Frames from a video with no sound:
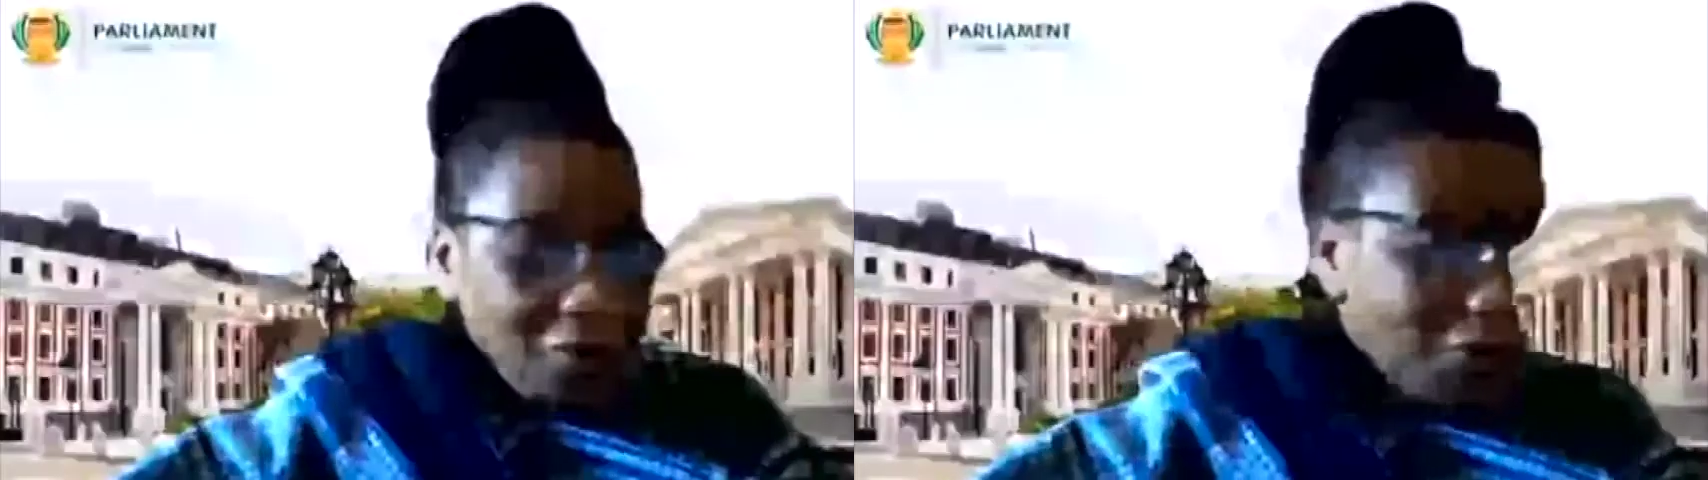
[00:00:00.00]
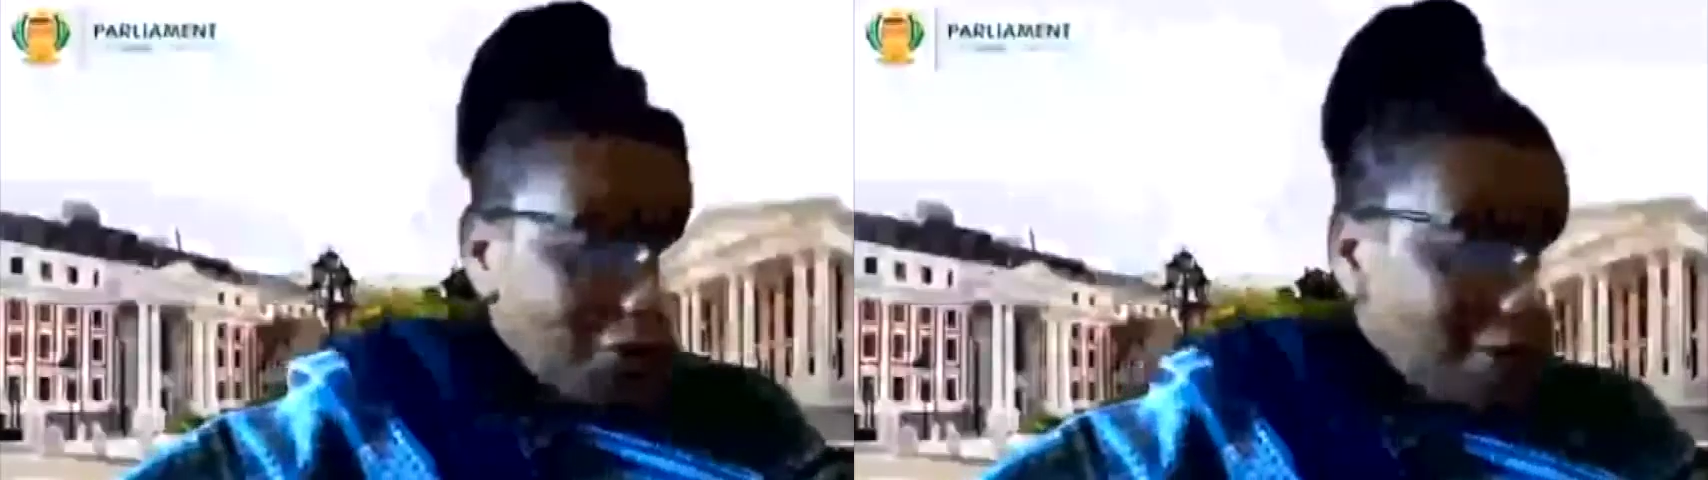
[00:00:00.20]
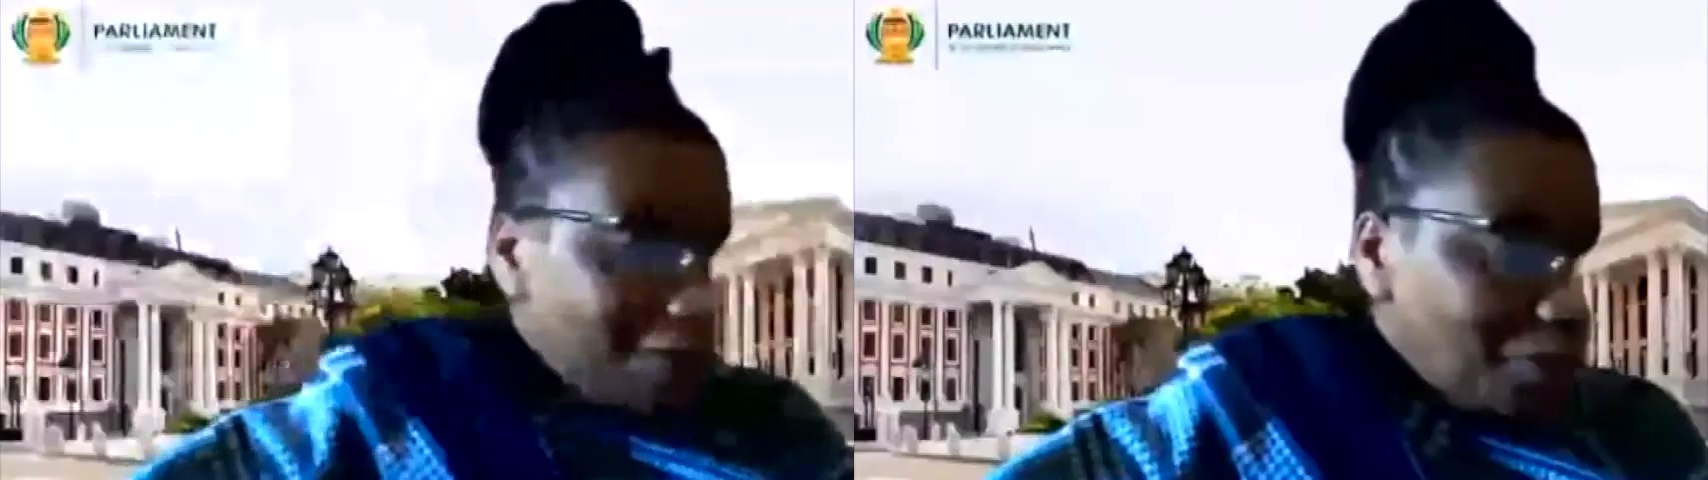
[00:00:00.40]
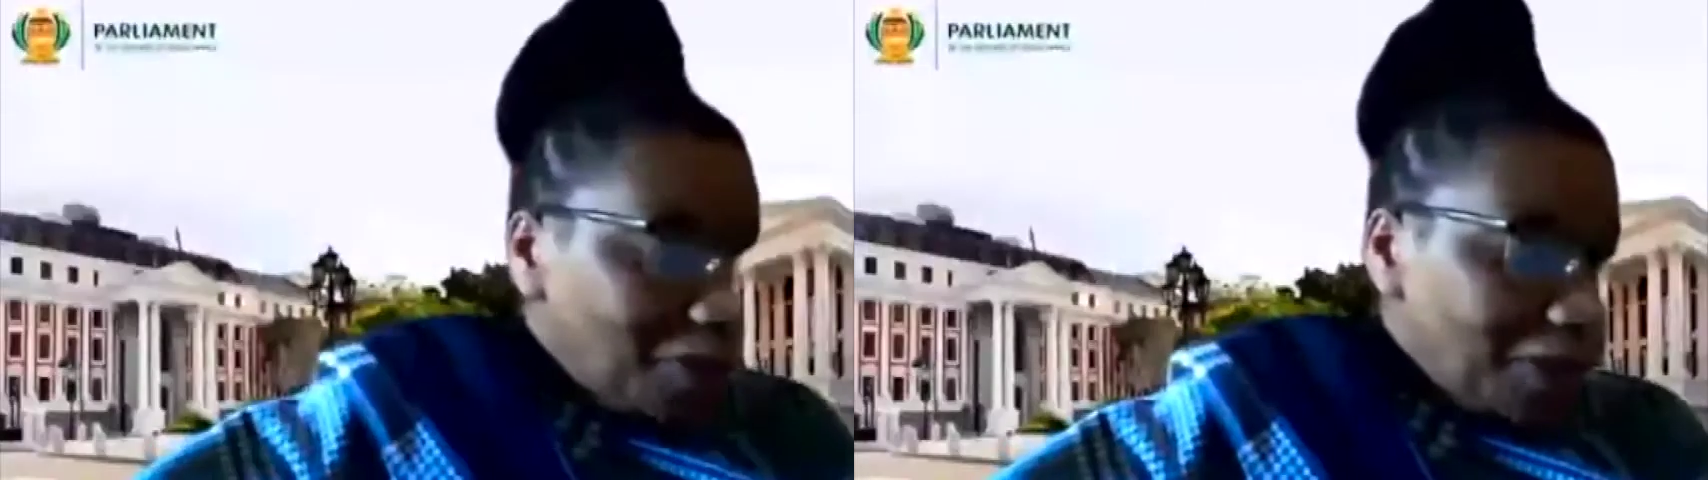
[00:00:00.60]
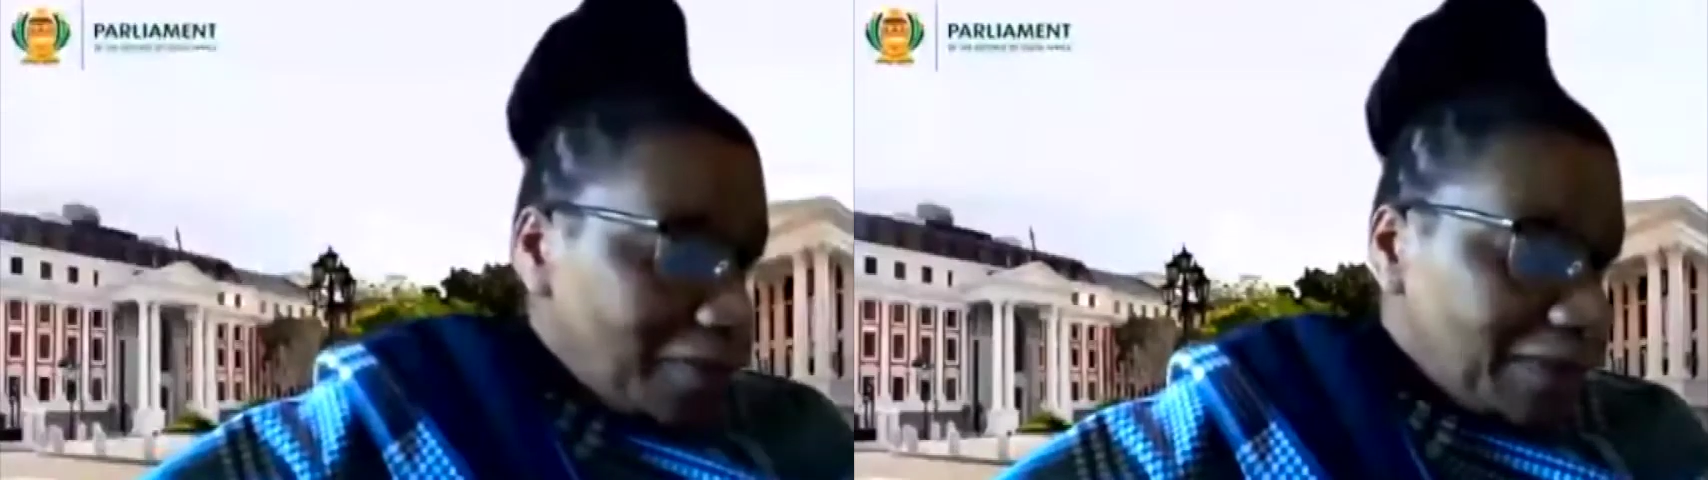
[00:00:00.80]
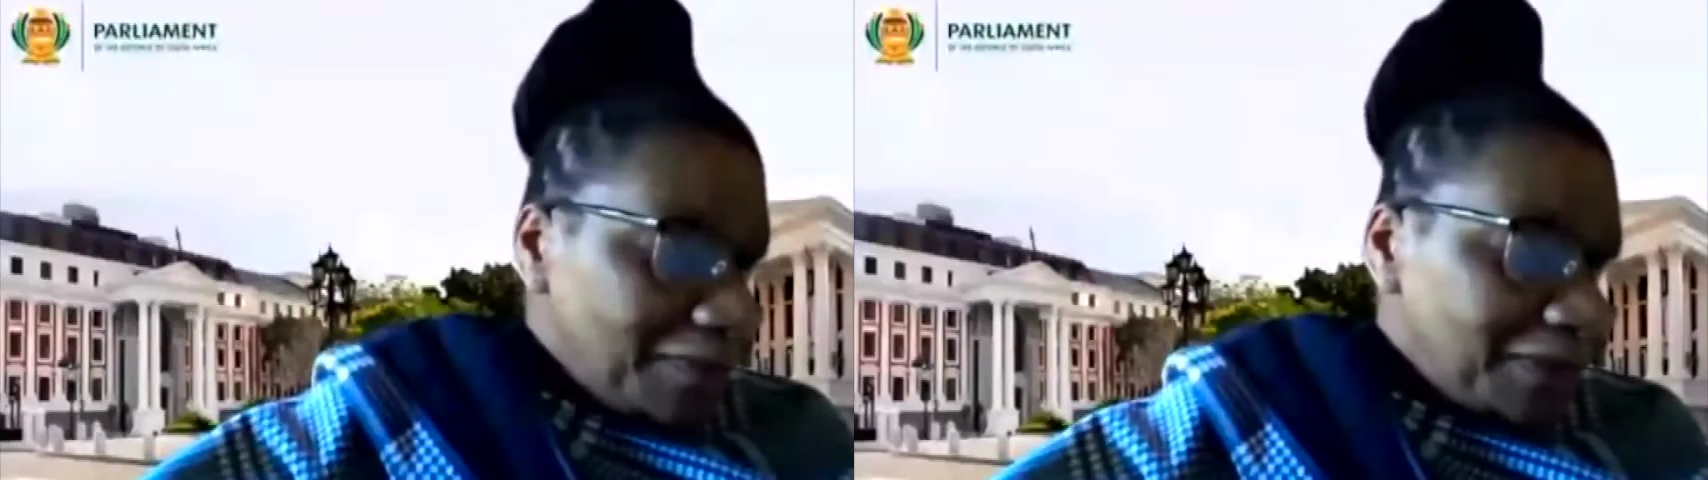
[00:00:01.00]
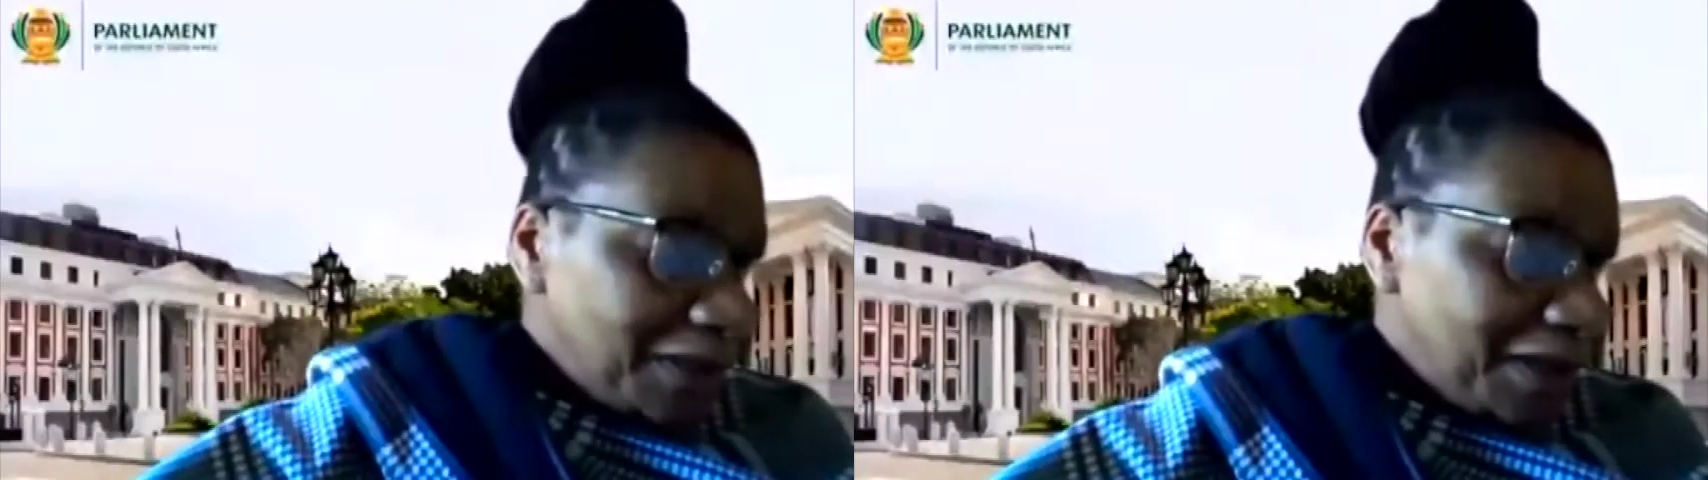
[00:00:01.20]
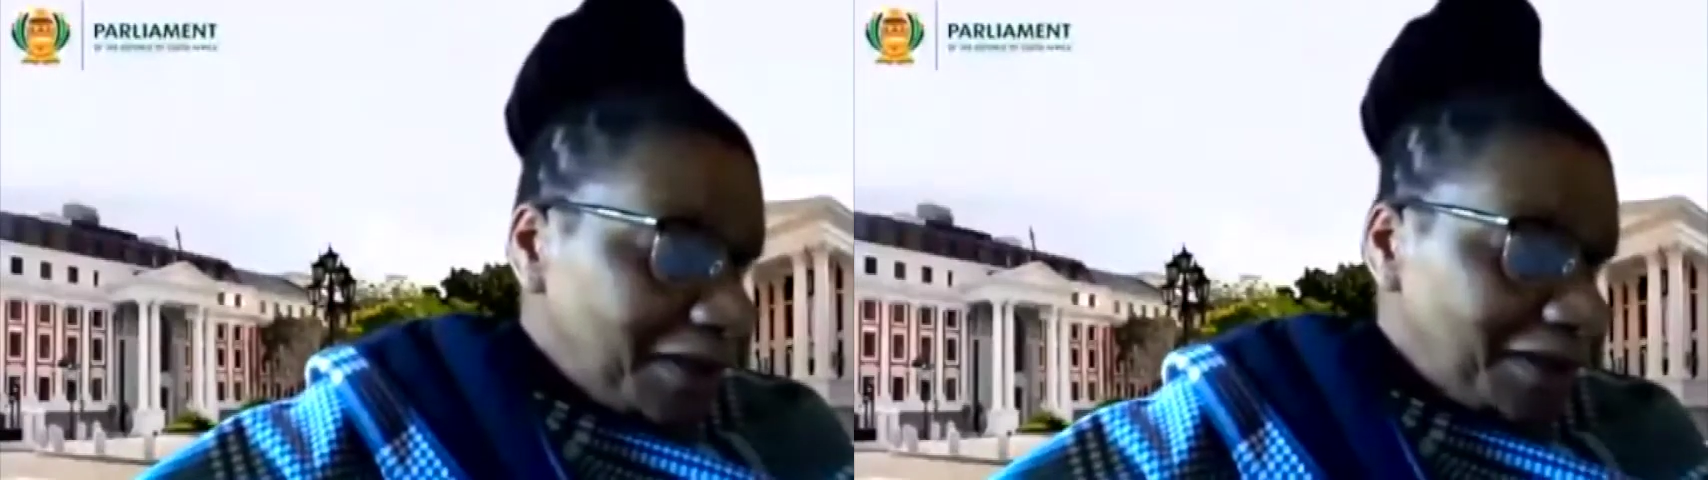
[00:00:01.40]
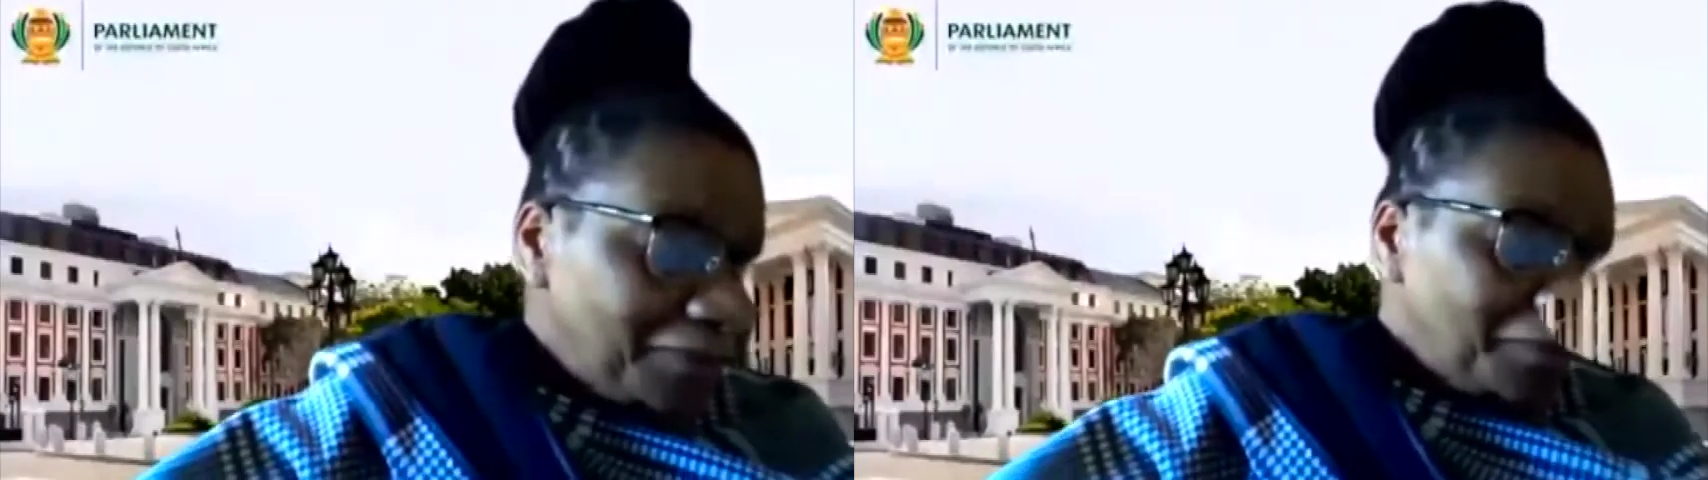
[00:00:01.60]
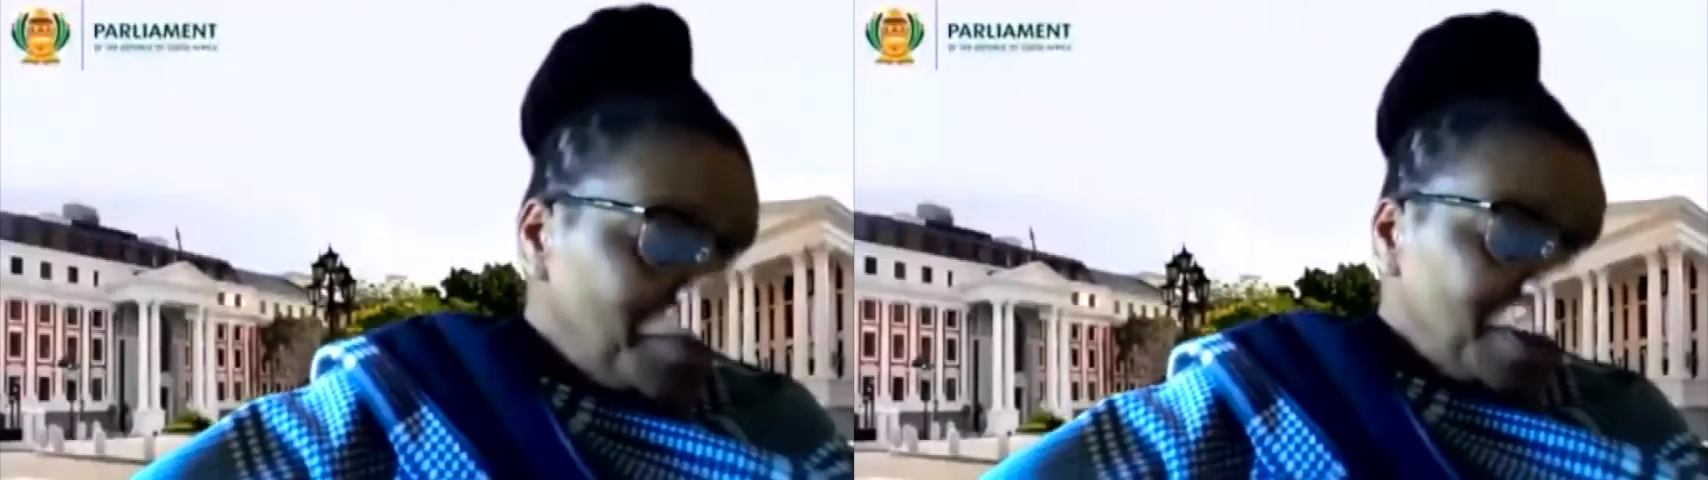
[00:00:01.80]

Thank you, Honorable Imam Sheikh.